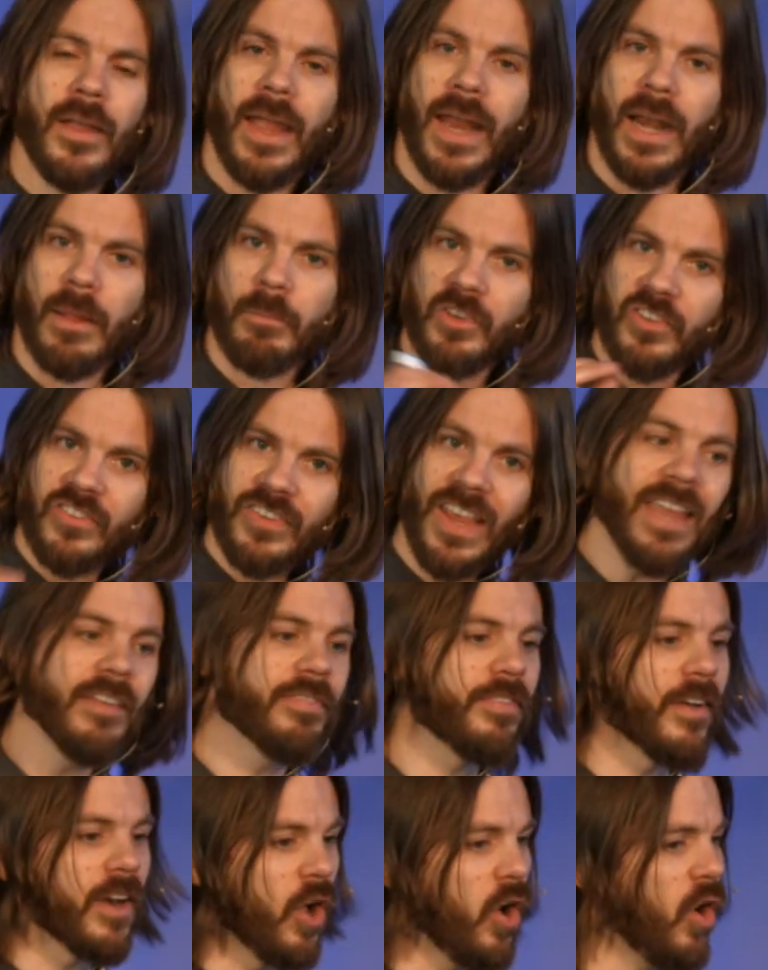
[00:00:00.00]
And I'm
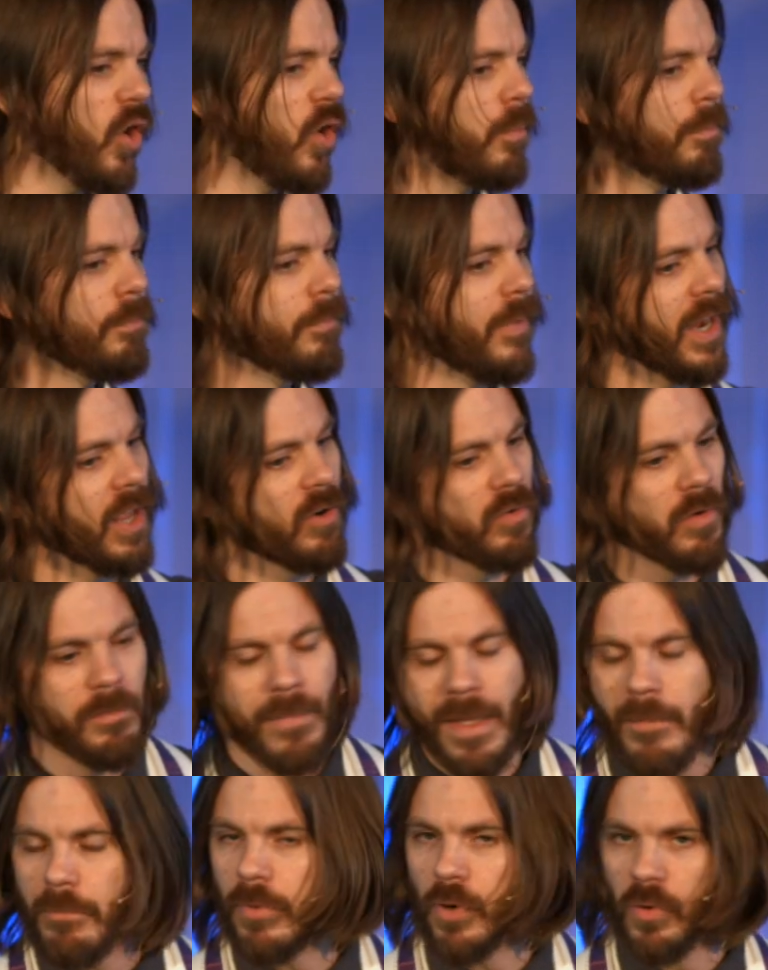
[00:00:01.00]
safe at home, but I
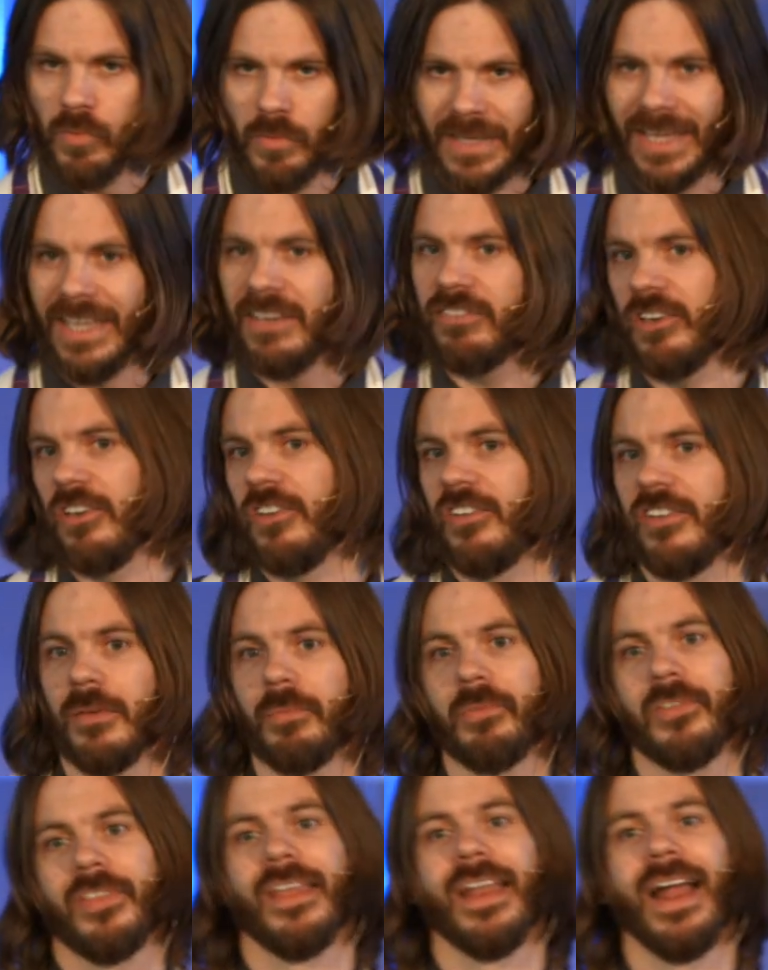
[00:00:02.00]
remember
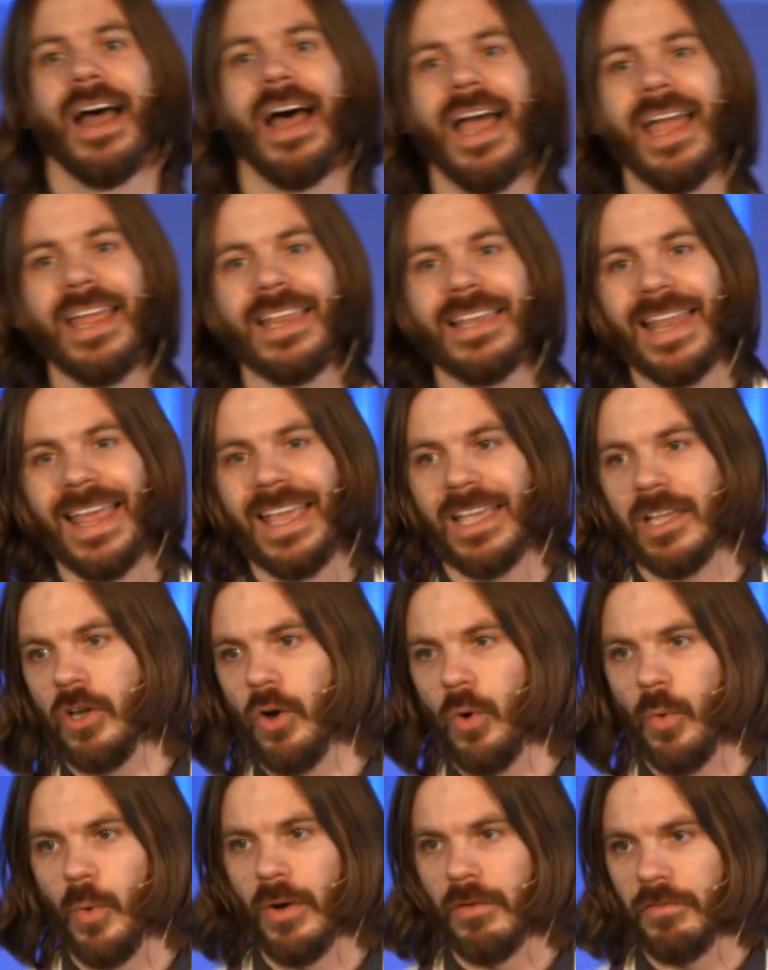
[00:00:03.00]
relationships that I let
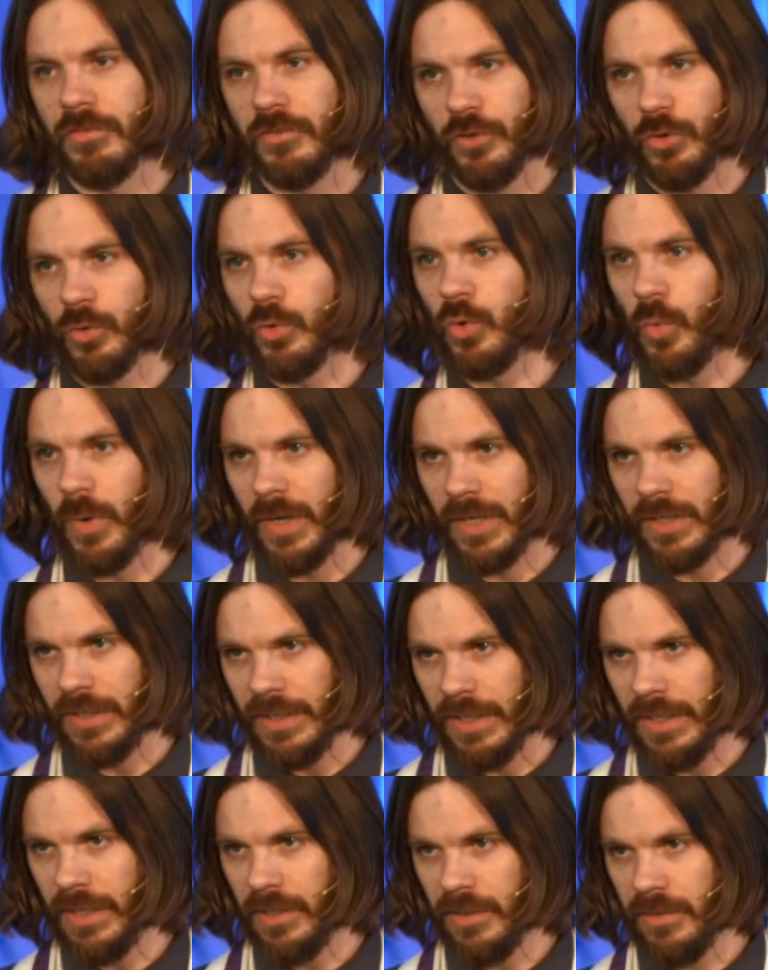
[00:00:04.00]
go of too
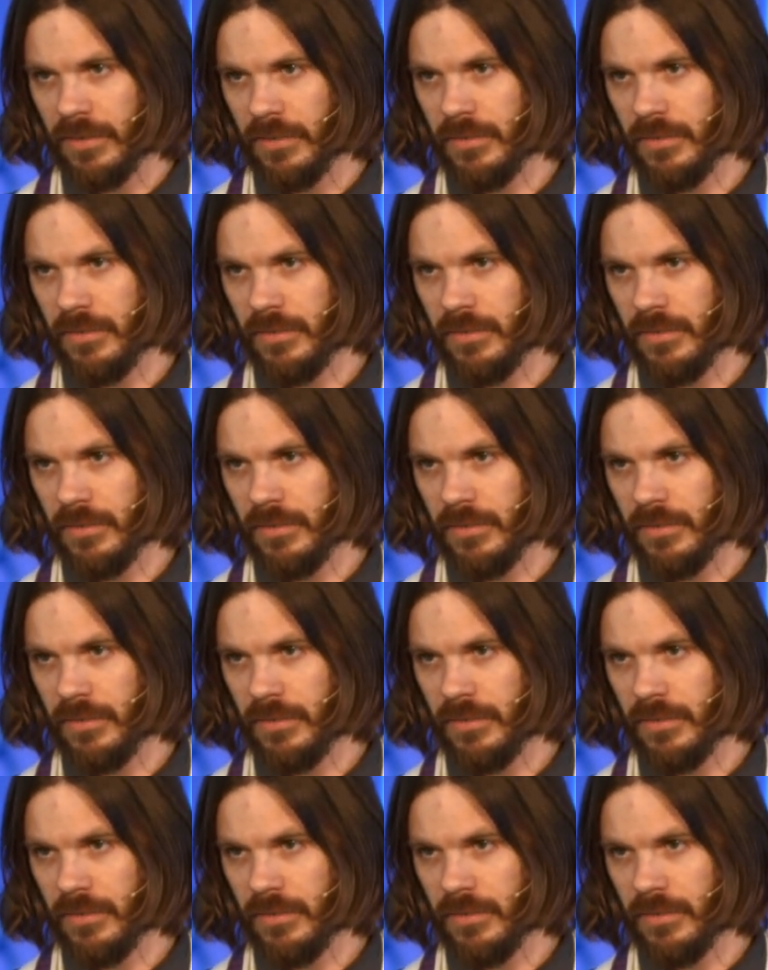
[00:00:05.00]
quickly.